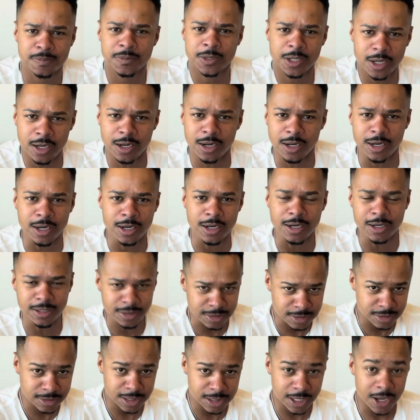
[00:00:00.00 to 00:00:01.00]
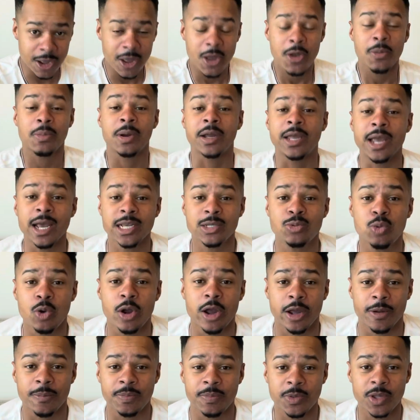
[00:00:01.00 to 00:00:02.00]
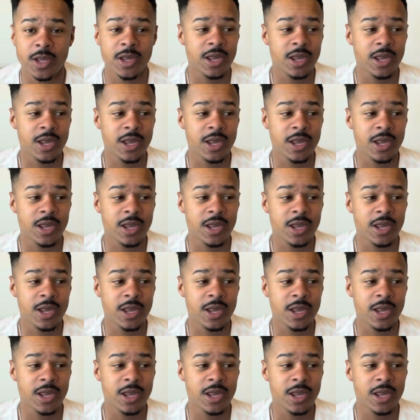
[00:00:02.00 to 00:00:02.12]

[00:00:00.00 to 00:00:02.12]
Oh, but guess what?